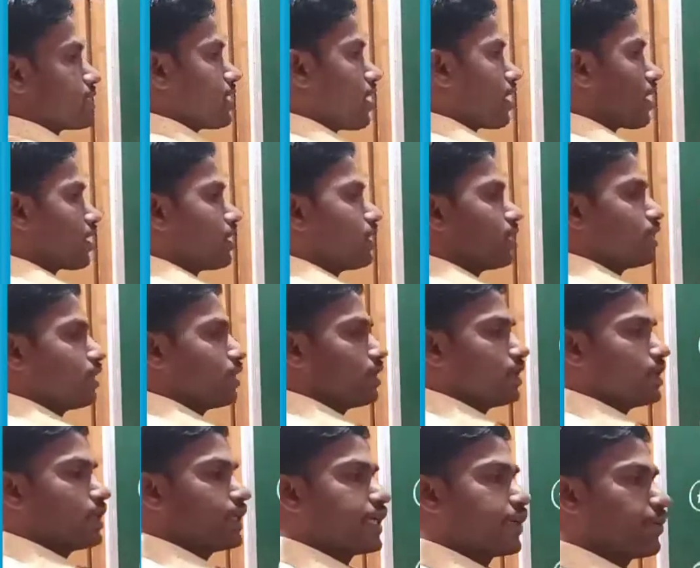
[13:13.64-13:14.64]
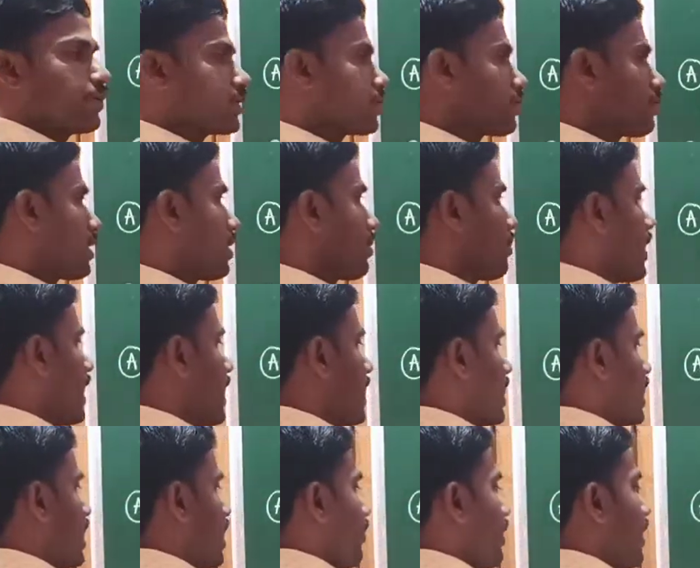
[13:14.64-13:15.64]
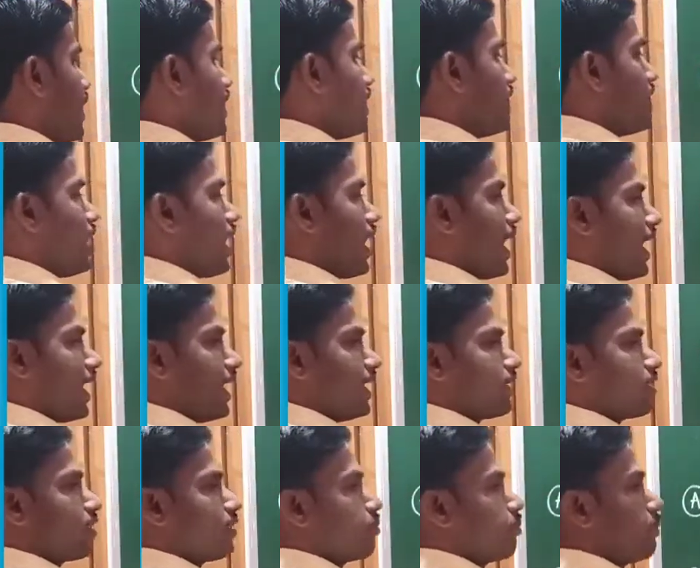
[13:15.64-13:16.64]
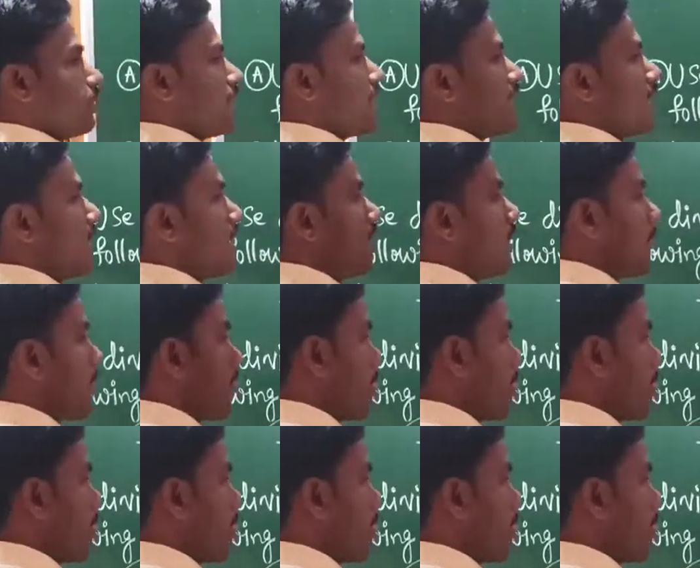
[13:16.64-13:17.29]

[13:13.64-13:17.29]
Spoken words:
are divisible by 11, and B,